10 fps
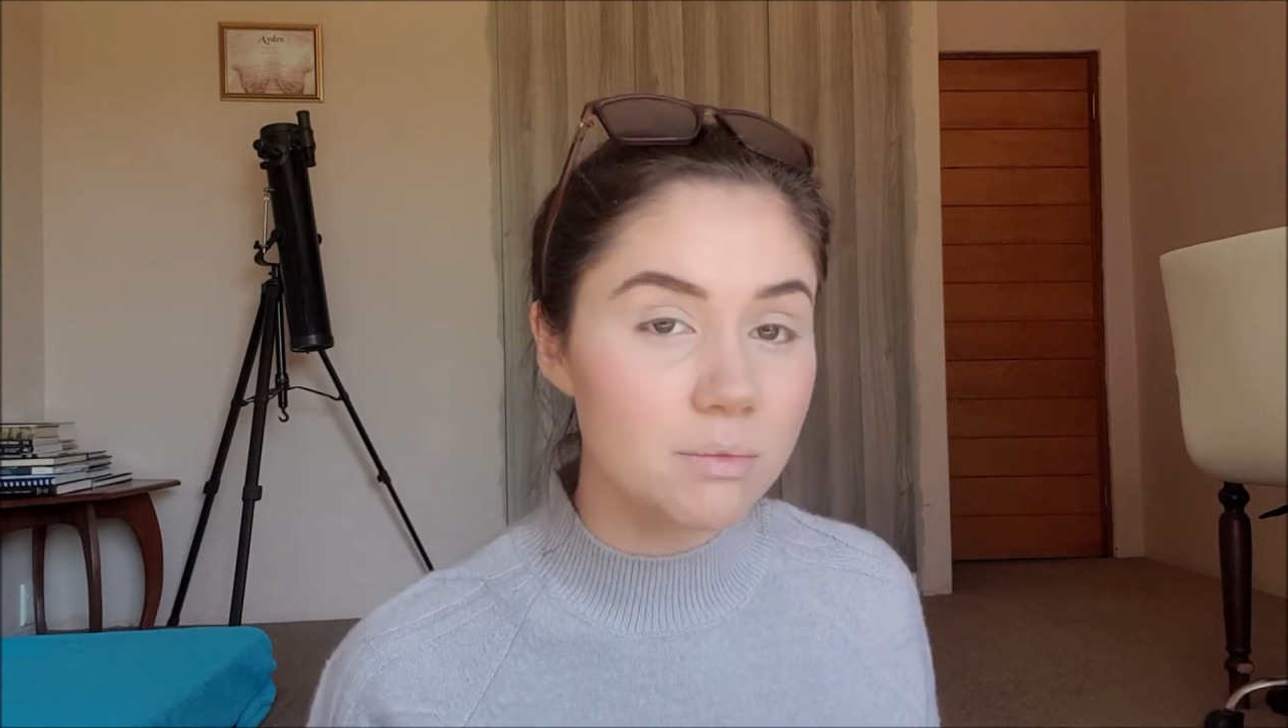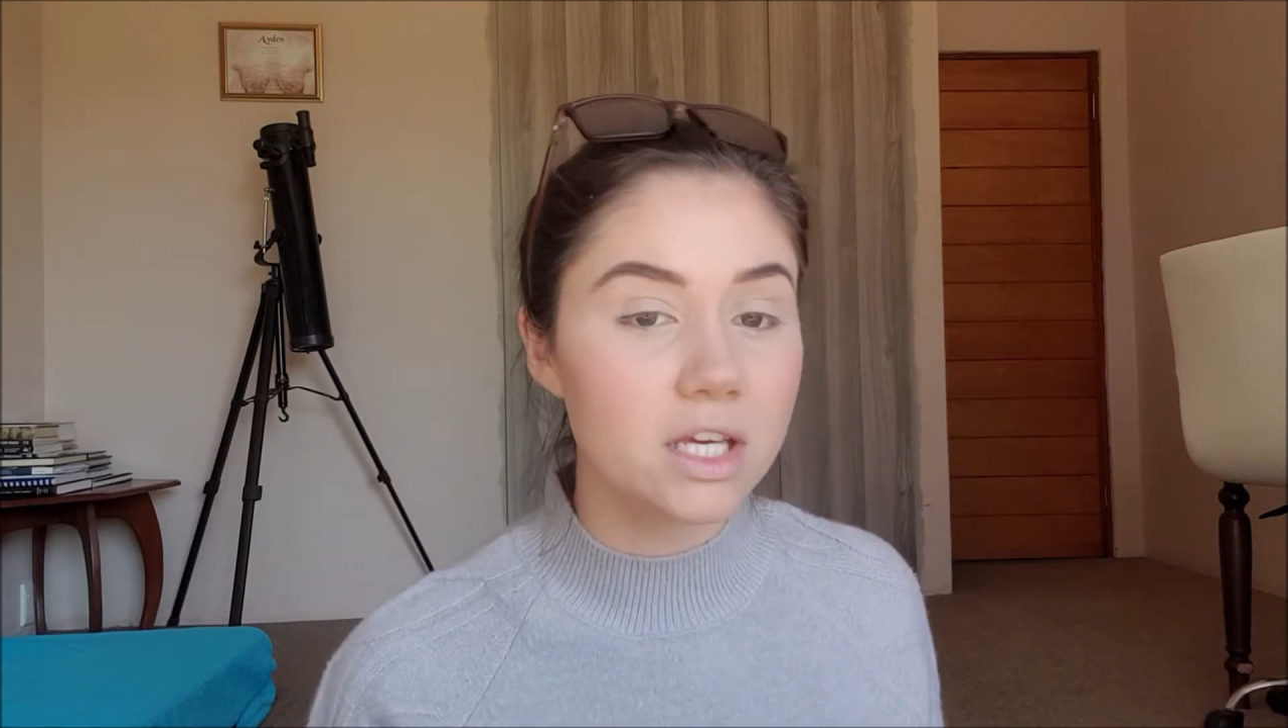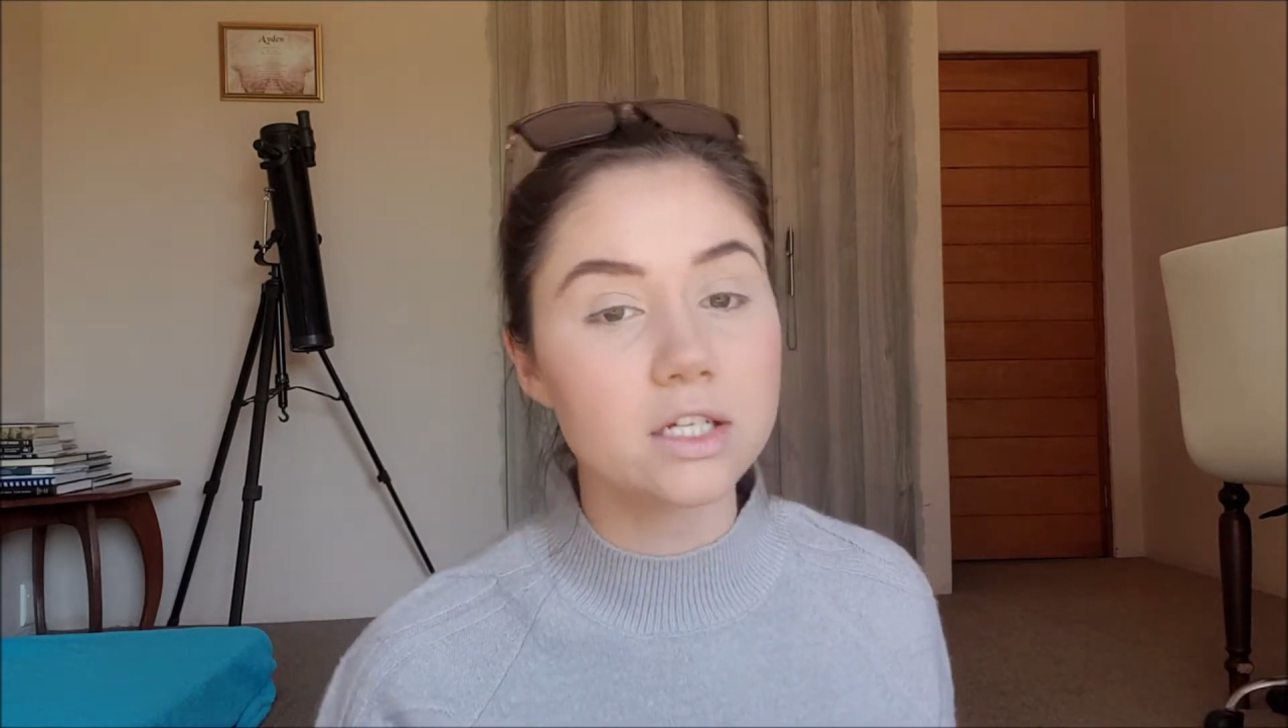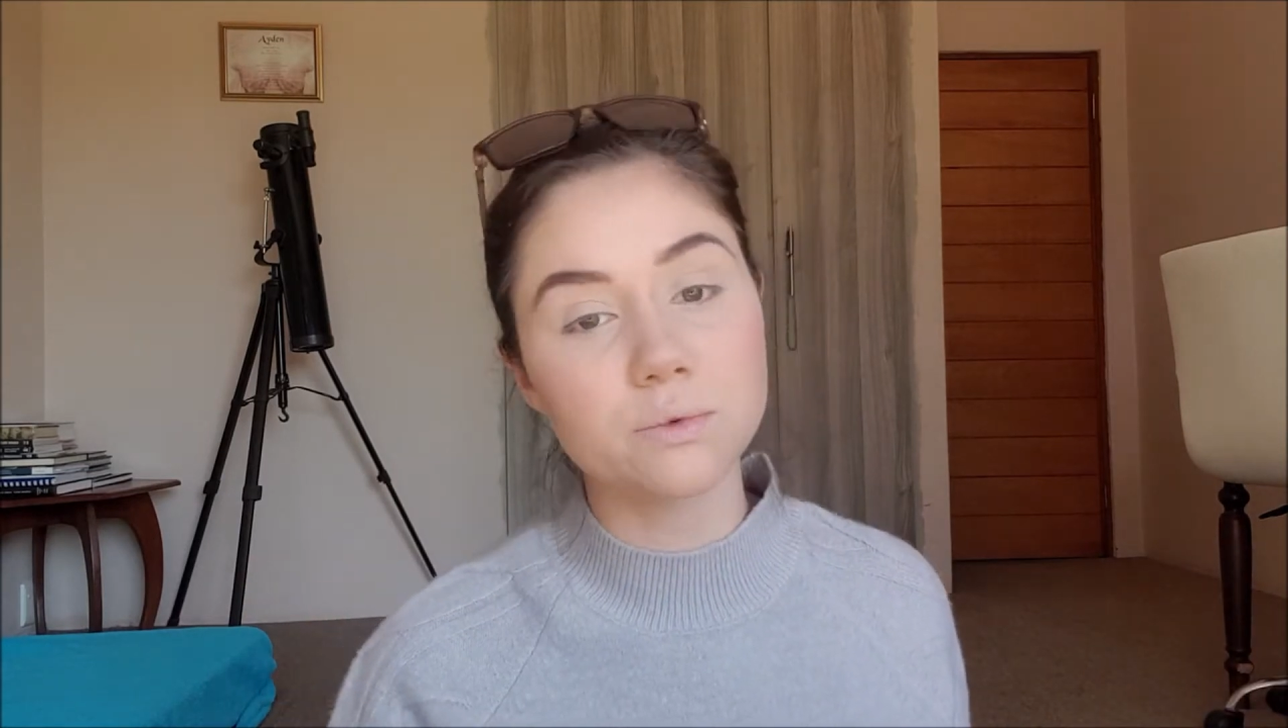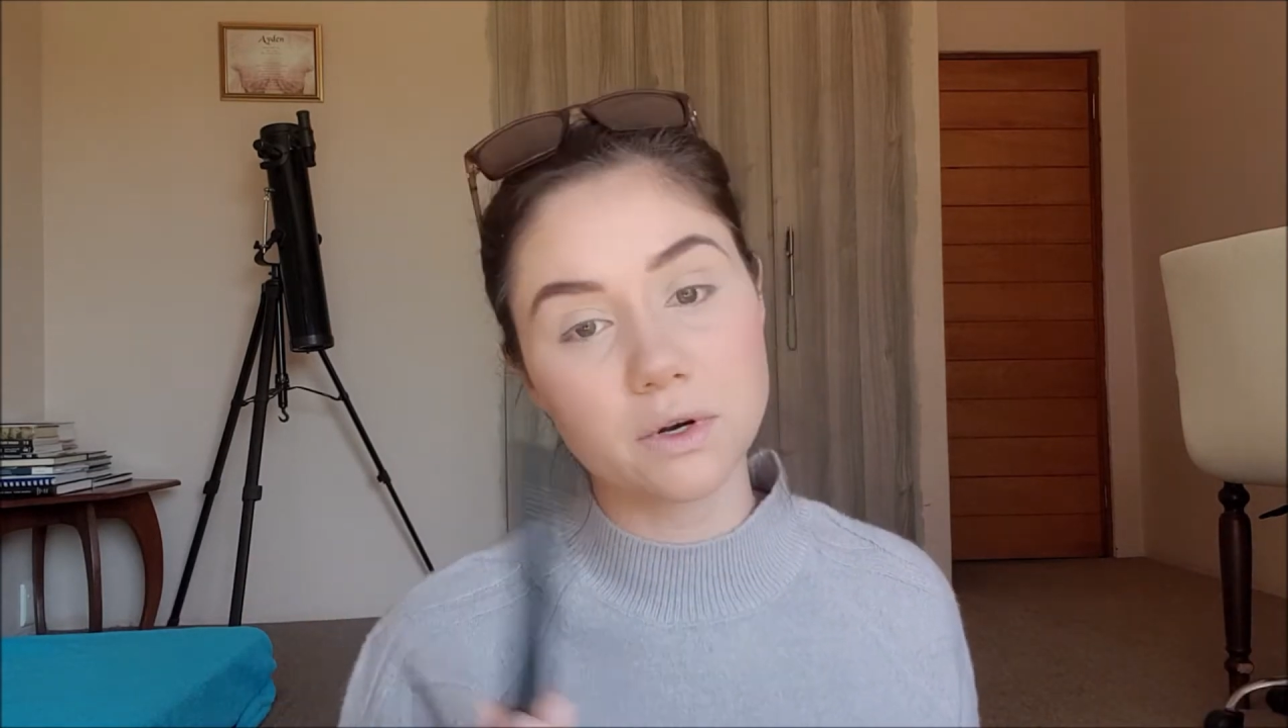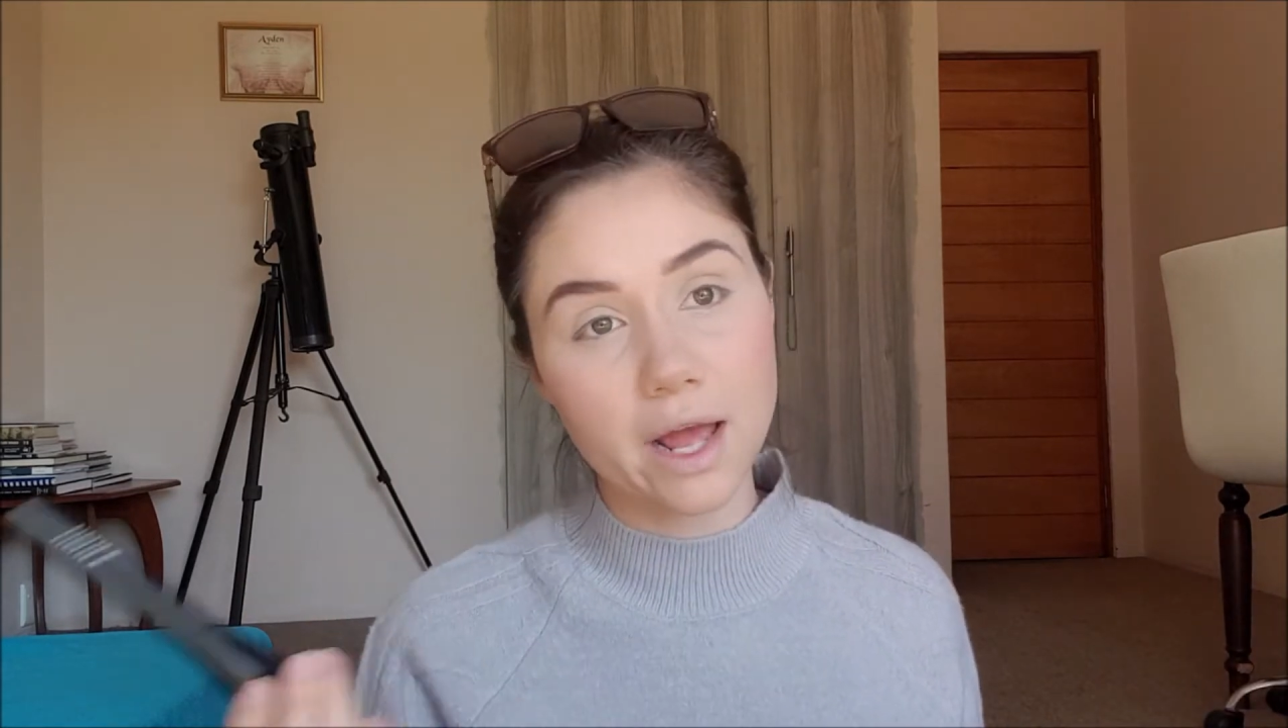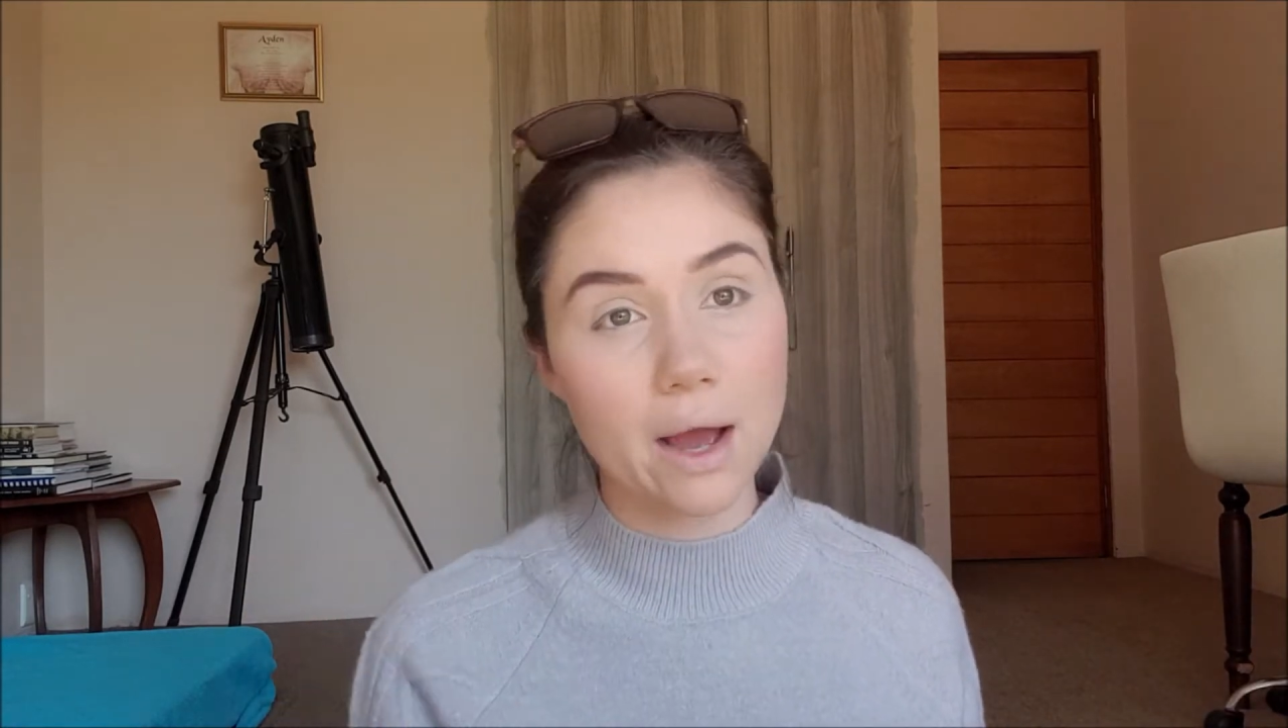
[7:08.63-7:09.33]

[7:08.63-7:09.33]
because we're an